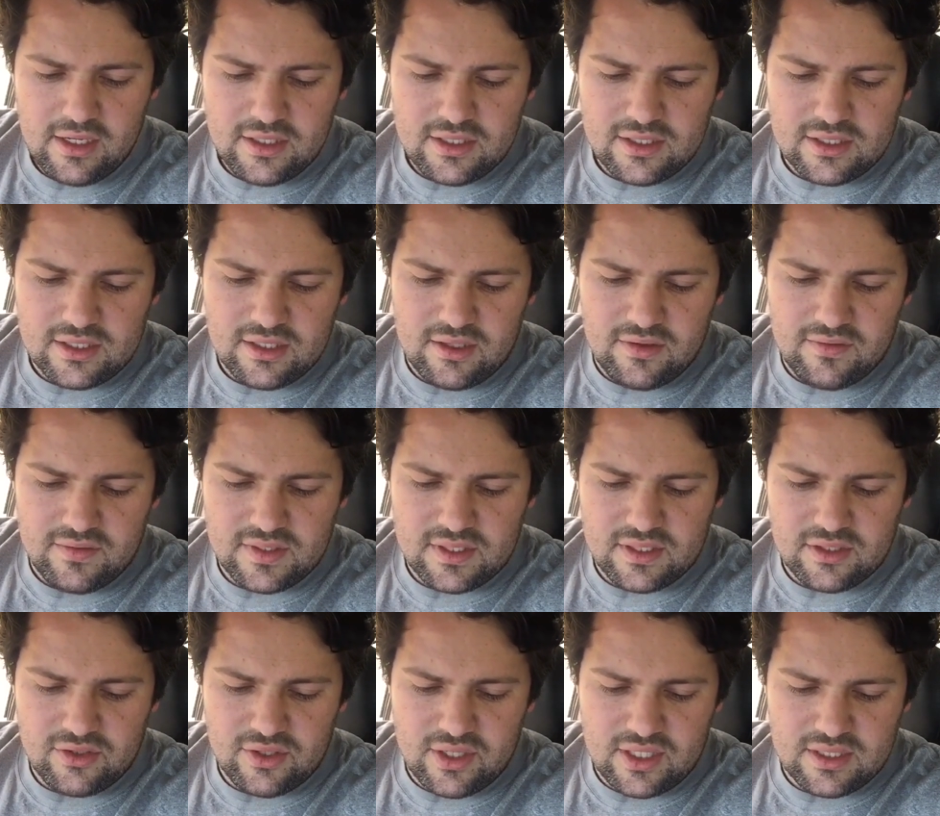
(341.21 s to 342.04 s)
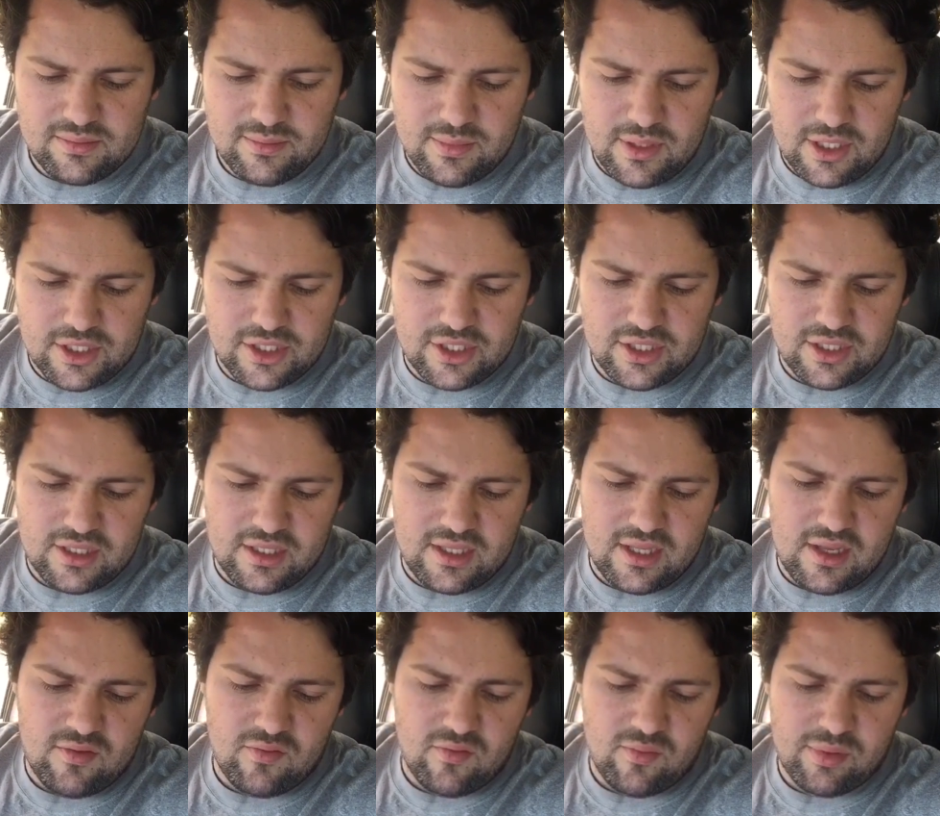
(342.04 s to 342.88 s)
service the transmission,
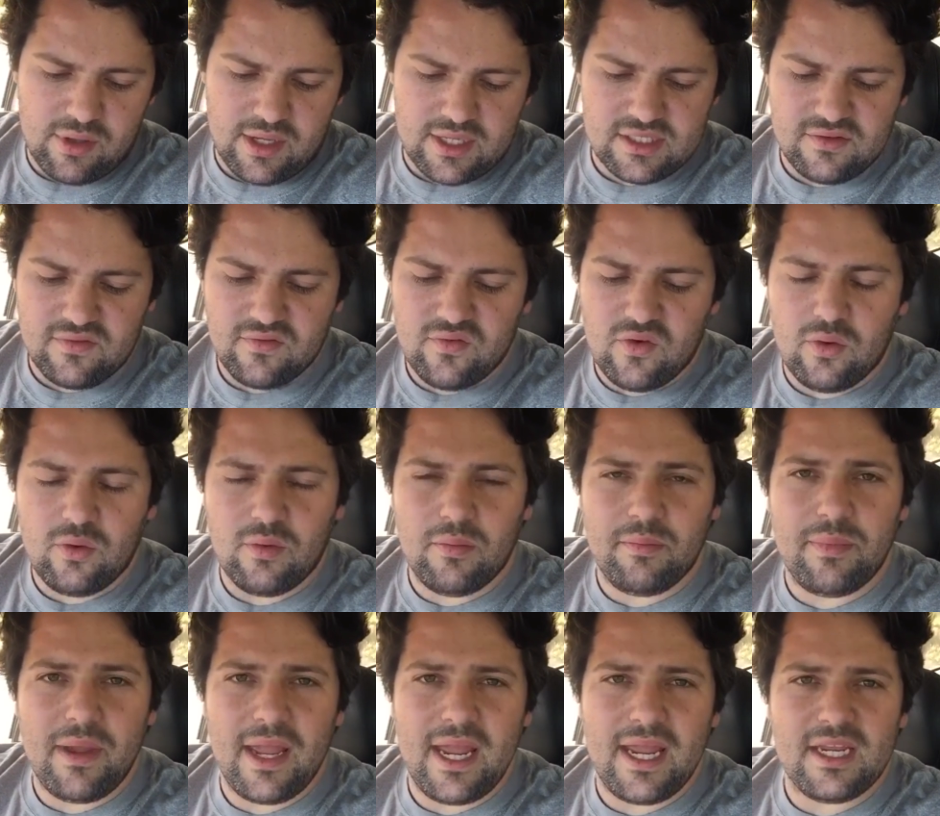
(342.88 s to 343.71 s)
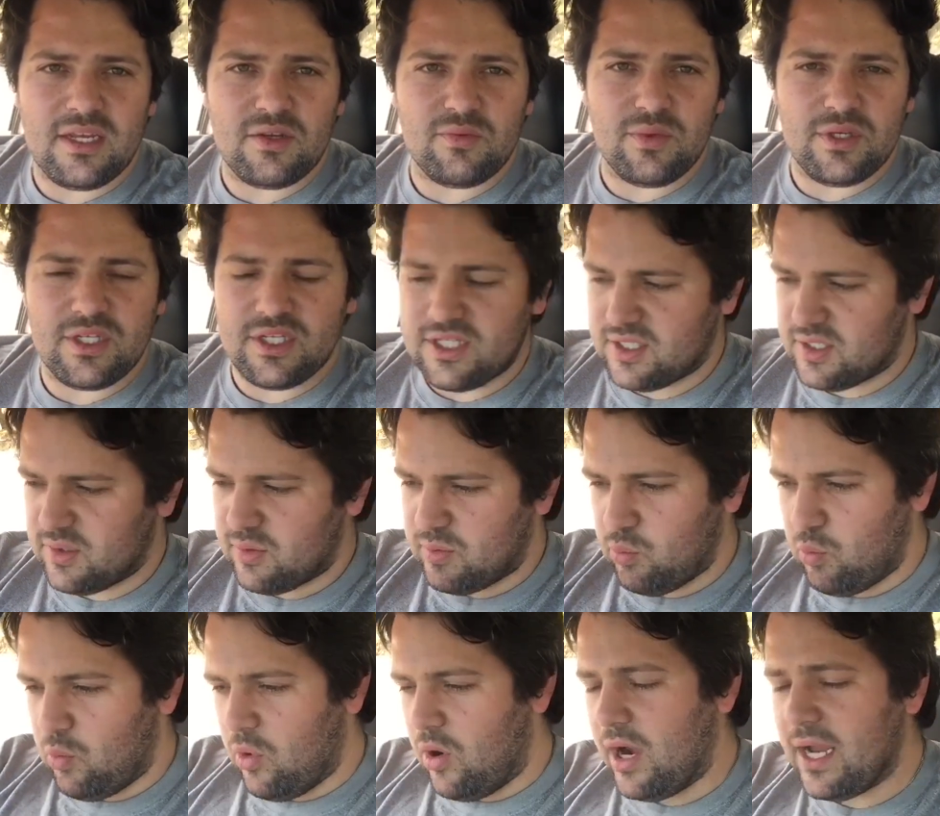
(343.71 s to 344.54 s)
and then replace the forward band, which is
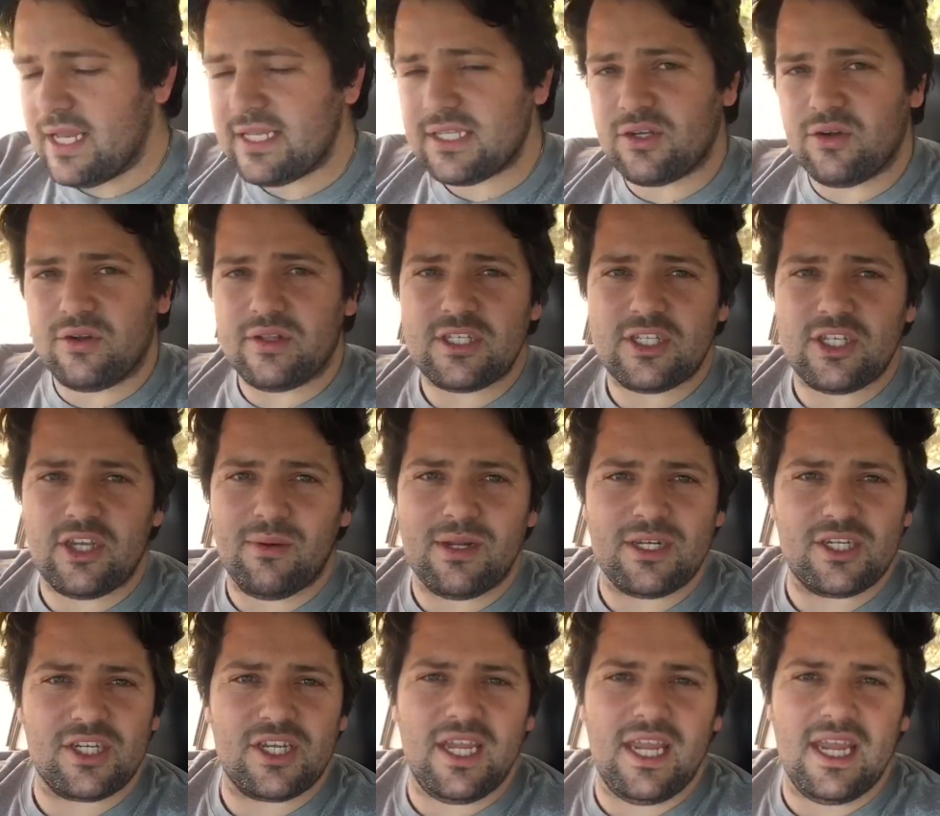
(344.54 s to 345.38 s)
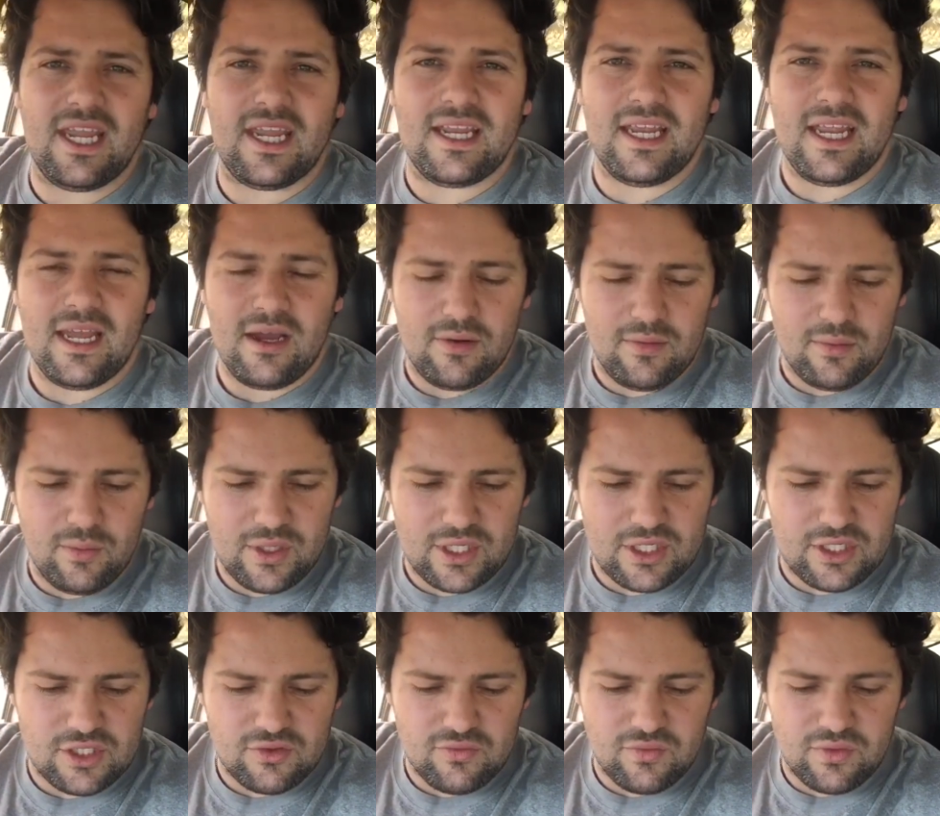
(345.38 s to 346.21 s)
why it's got so much kick now,
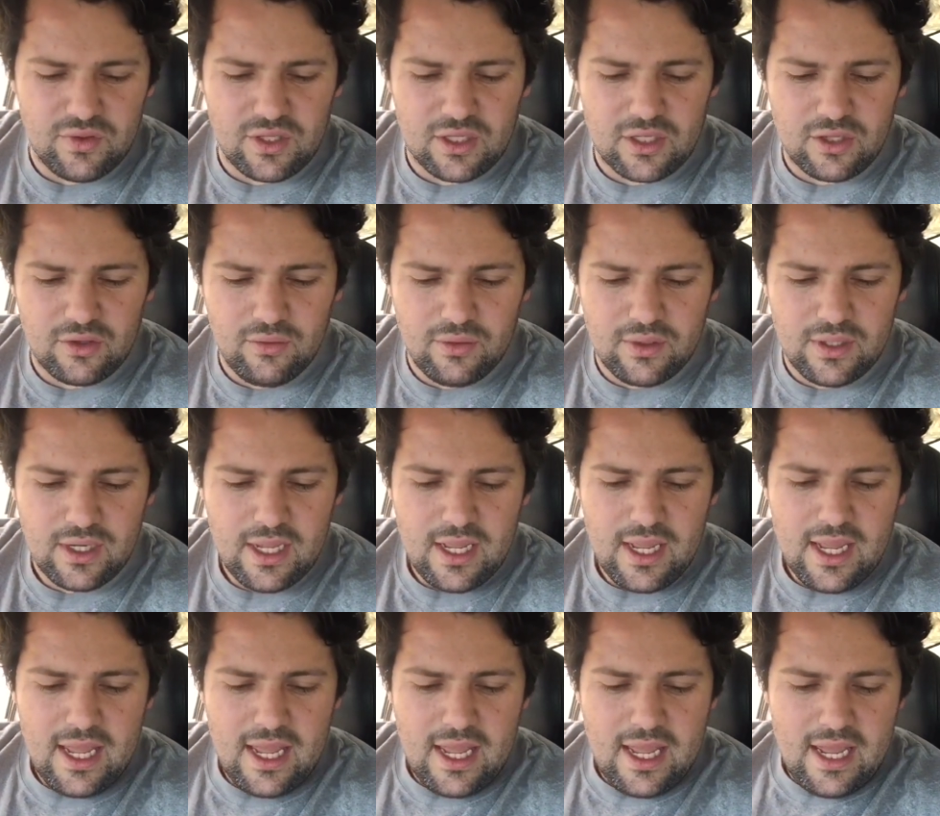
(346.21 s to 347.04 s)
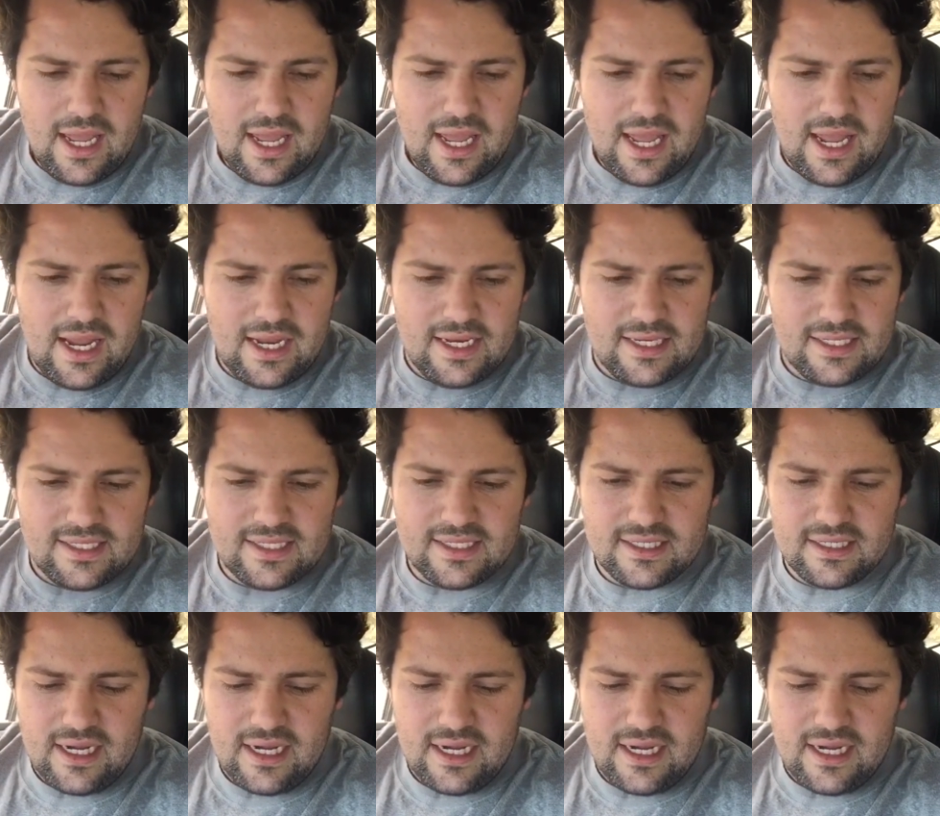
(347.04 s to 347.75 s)
which is really good. And